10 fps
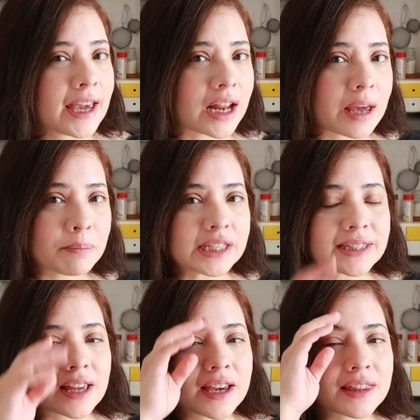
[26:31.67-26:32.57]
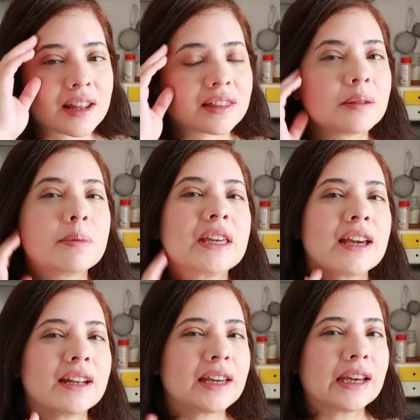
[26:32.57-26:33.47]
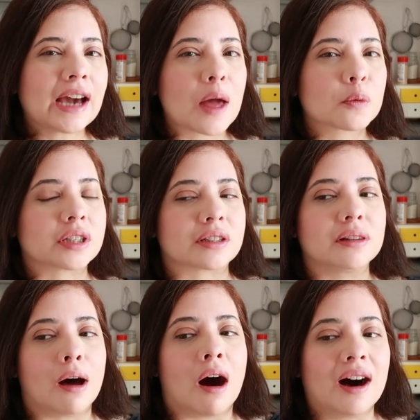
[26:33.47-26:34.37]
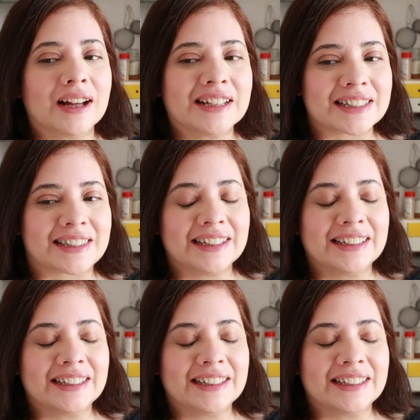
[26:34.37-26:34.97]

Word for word: And I must say that at the beginning, I was lost.